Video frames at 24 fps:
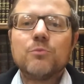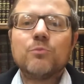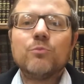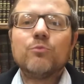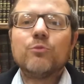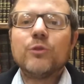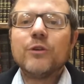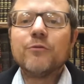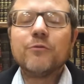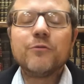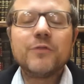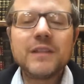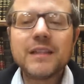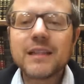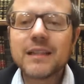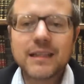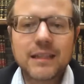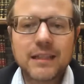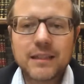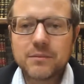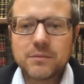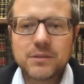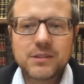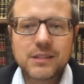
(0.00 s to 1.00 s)

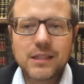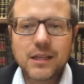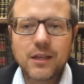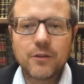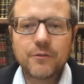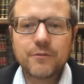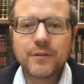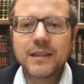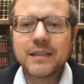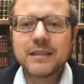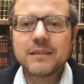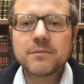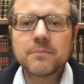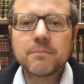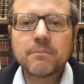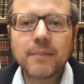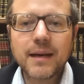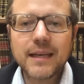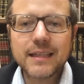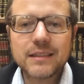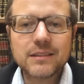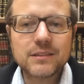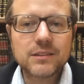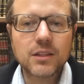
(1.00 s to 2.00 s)
revealing himself and his
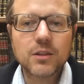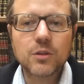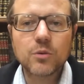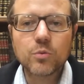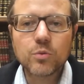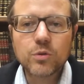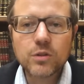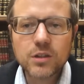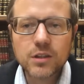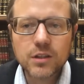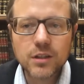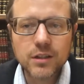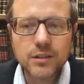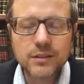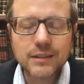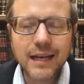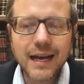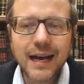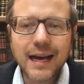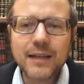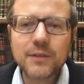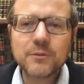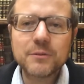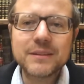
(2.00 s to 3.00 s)
might to the world.
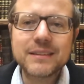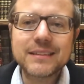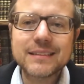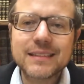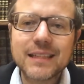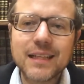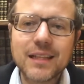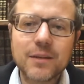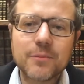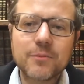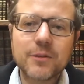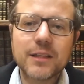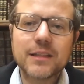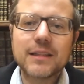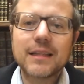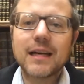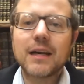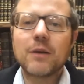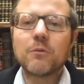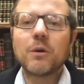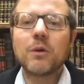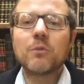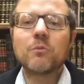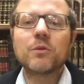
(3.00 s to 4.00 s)
How do we celebrate
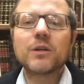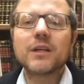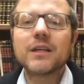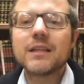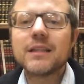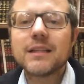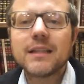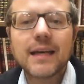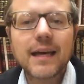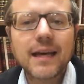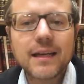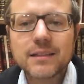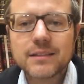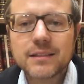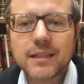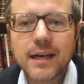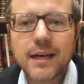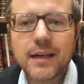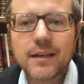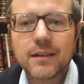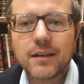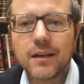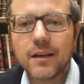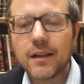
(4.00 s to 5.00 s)
that when we're in the
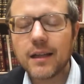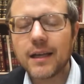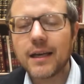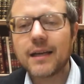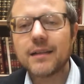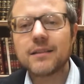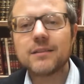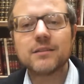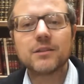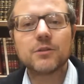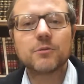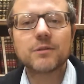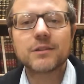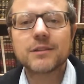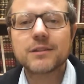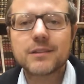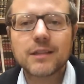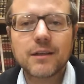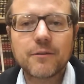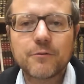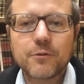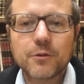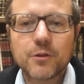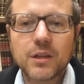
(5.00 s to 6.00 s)
exile and we're
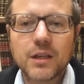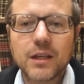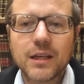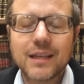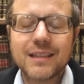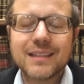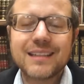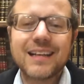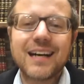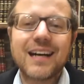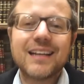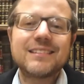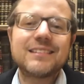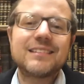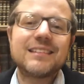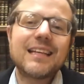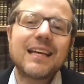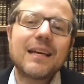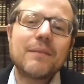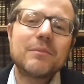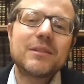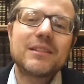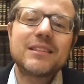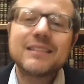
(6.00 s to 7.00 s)
suffering and God's
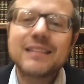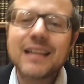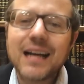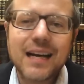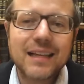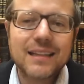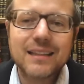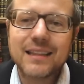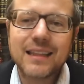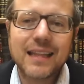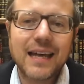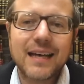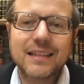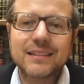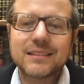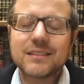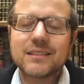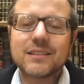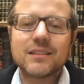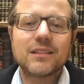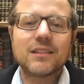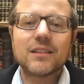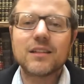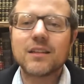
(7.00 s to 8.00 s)
name is not
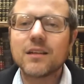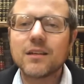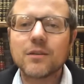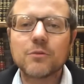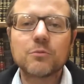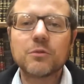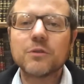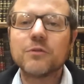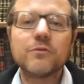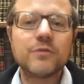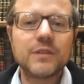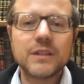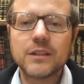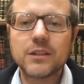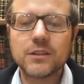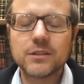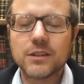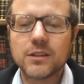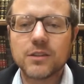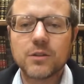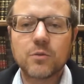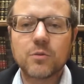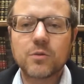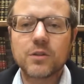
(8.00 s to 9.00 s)
that revealed
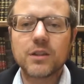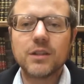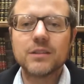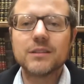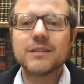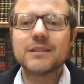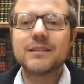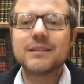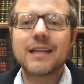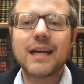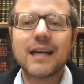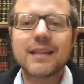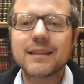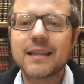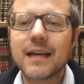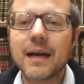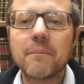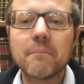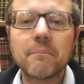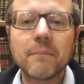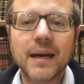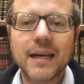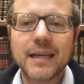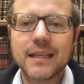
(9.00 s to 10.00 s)
in the world? It's not
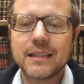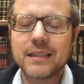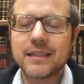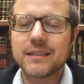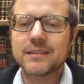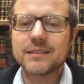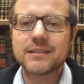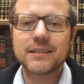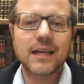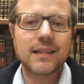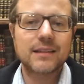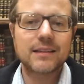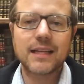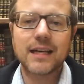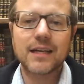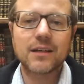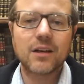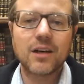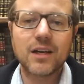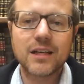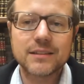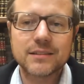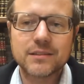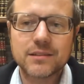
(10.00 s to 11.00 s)
that mighty. It's not that
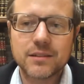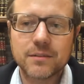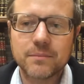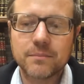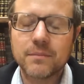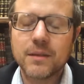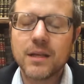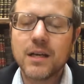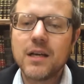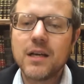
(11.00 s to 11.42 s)
awesome.